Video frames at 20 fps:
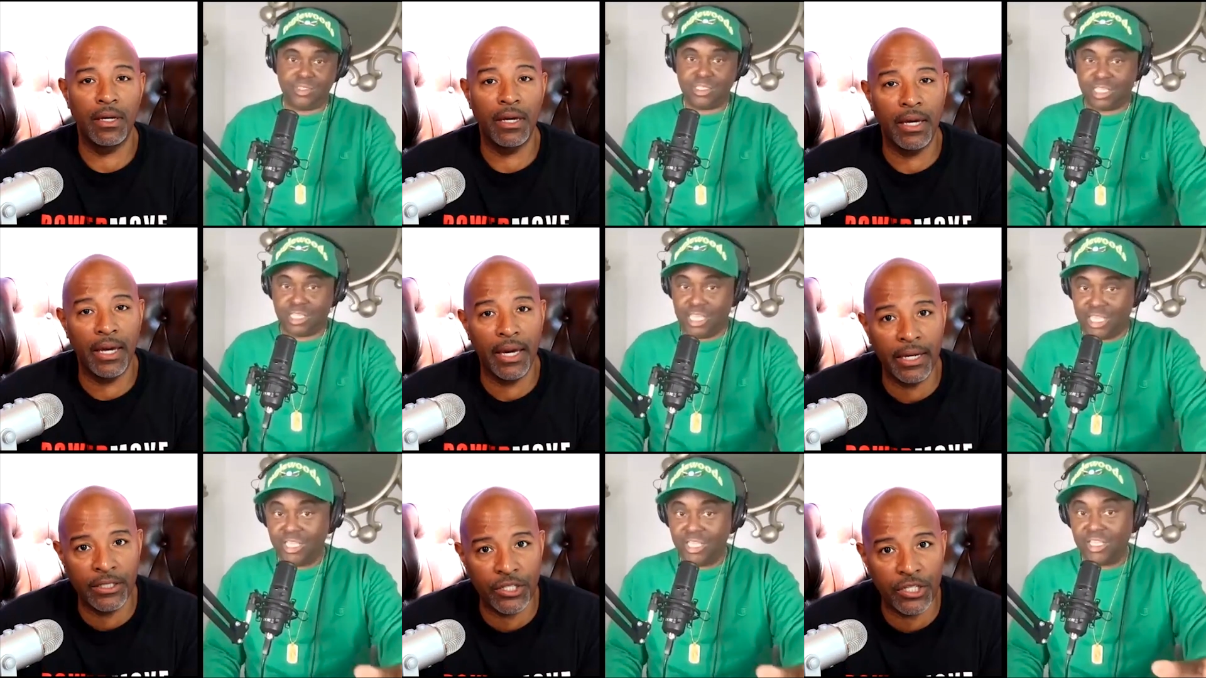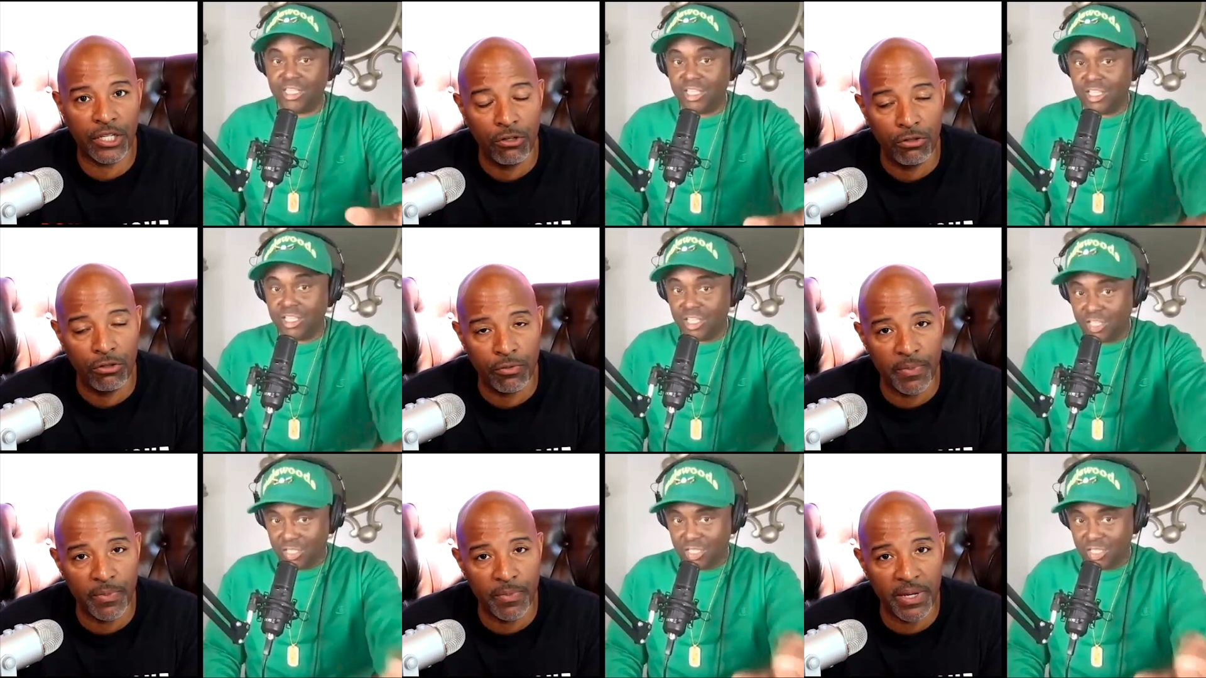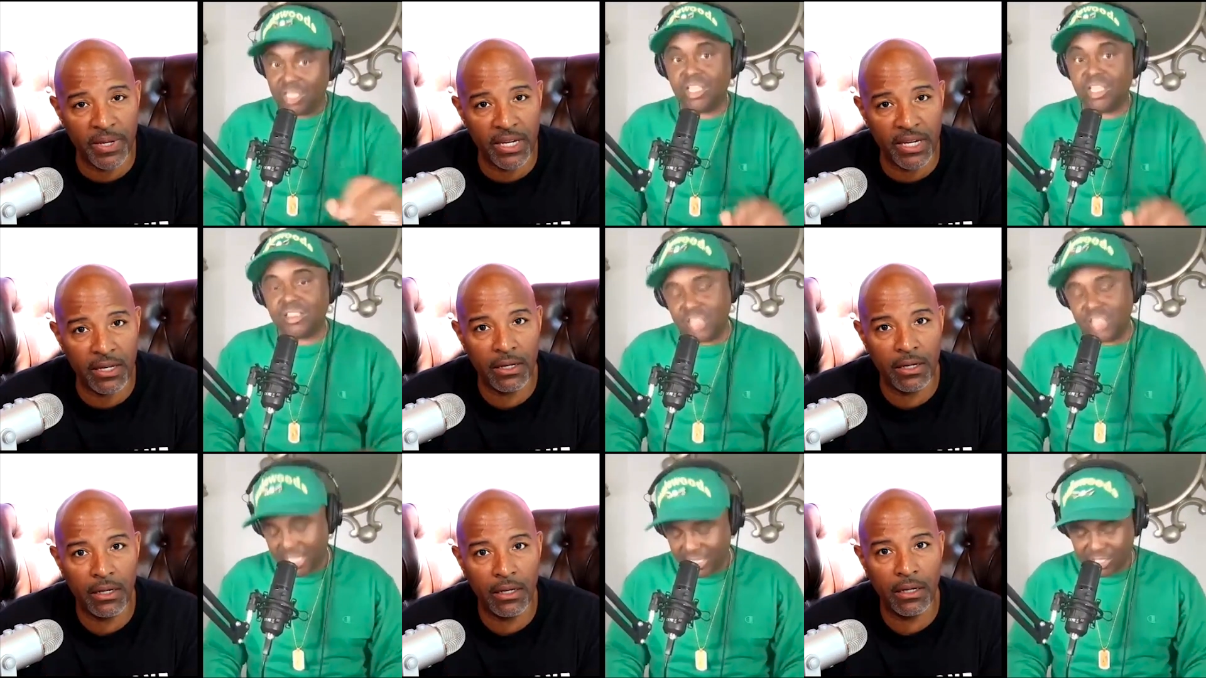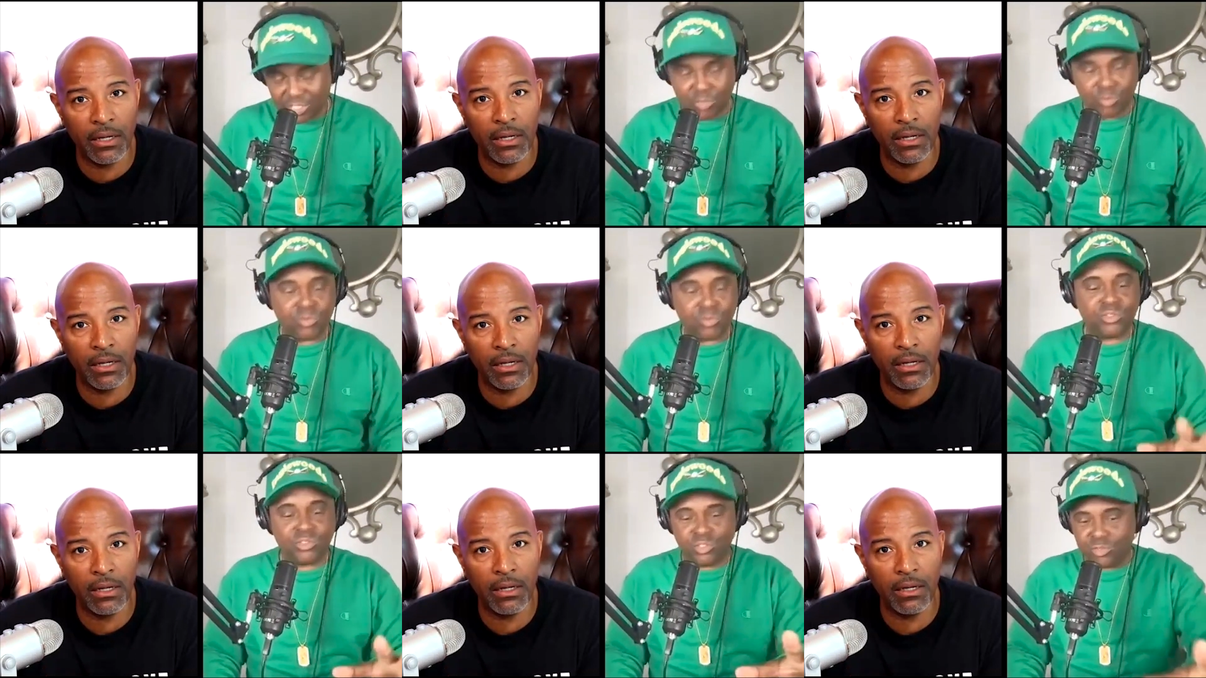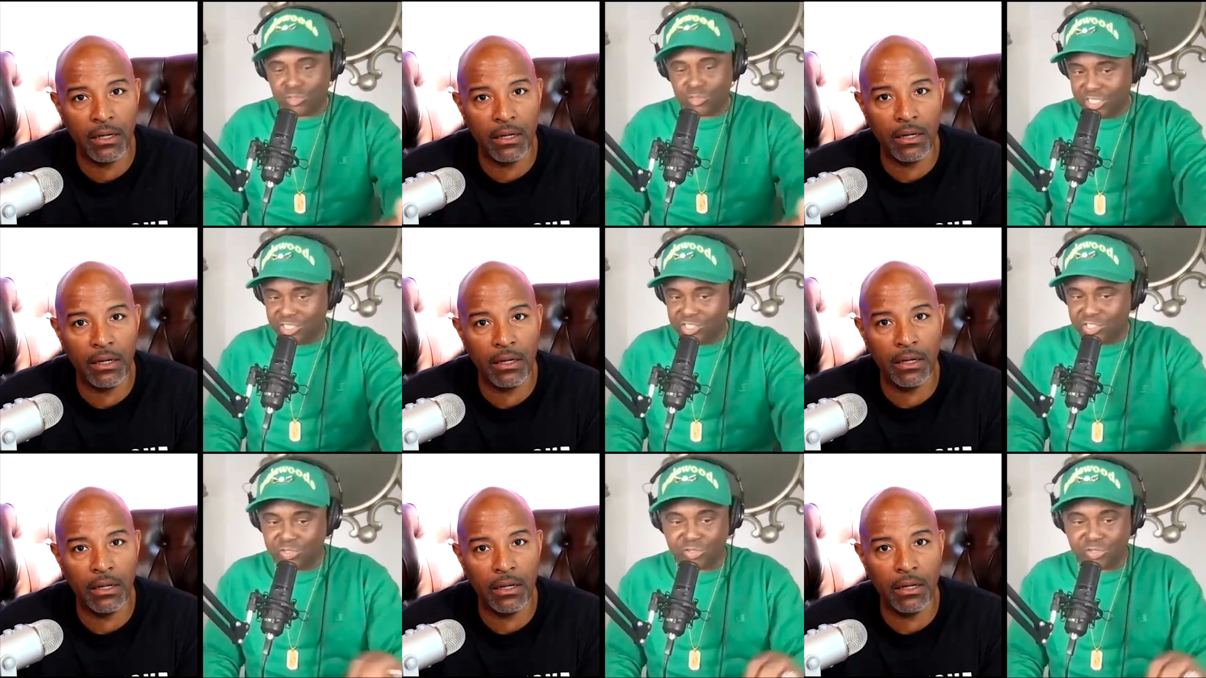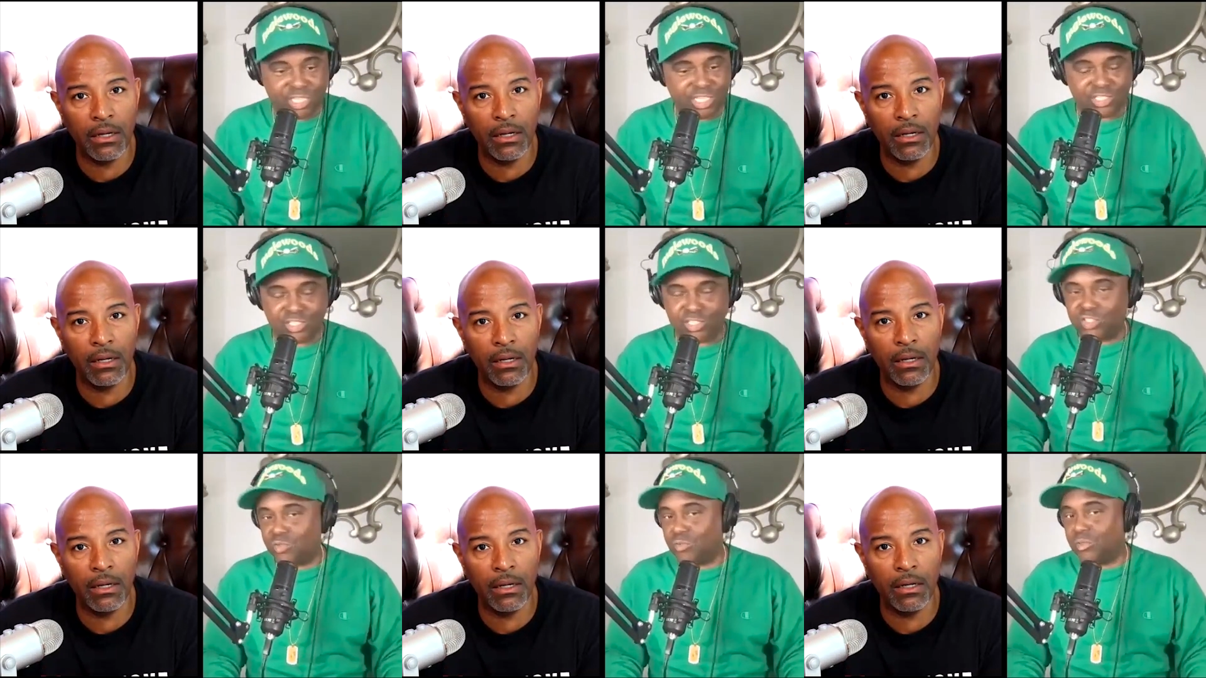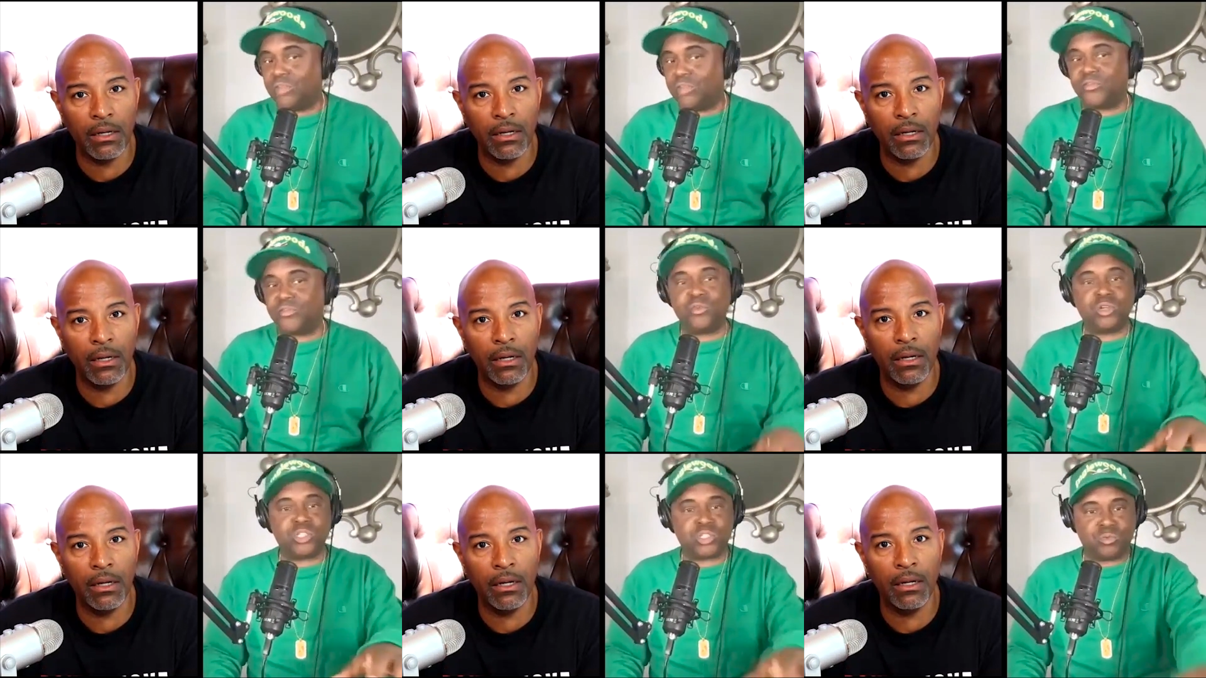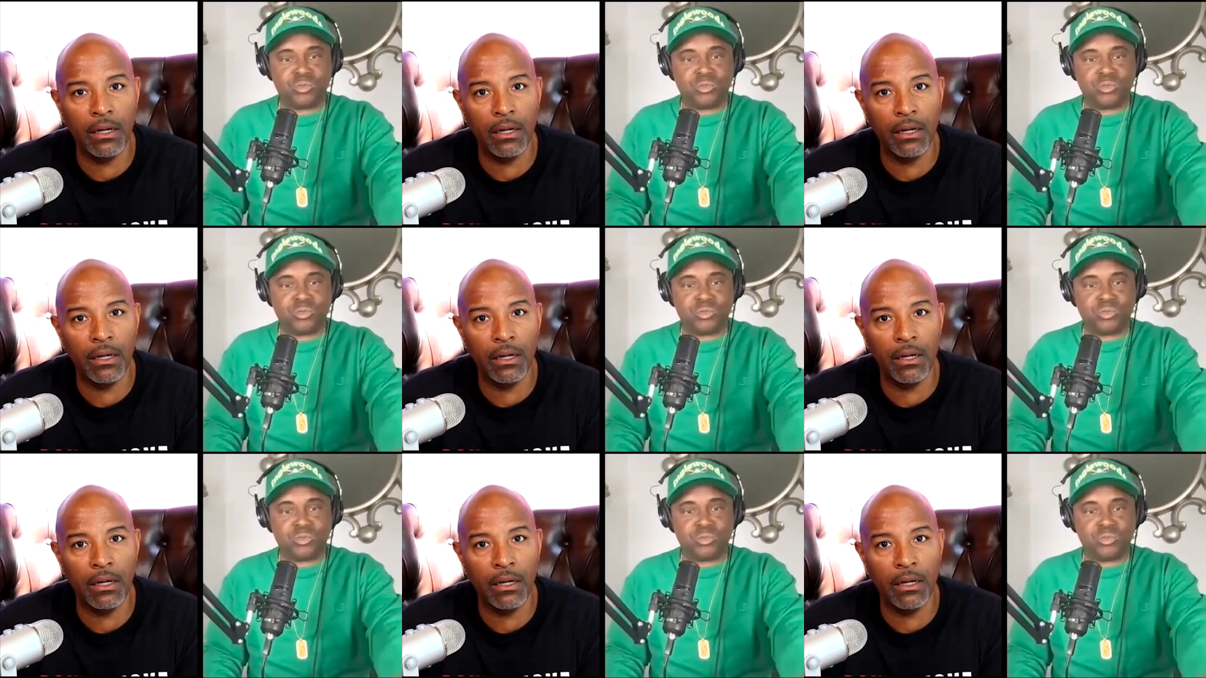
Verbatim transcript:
Speaker 1: Okay. Excuse me. Thank you. You said your kids are 24,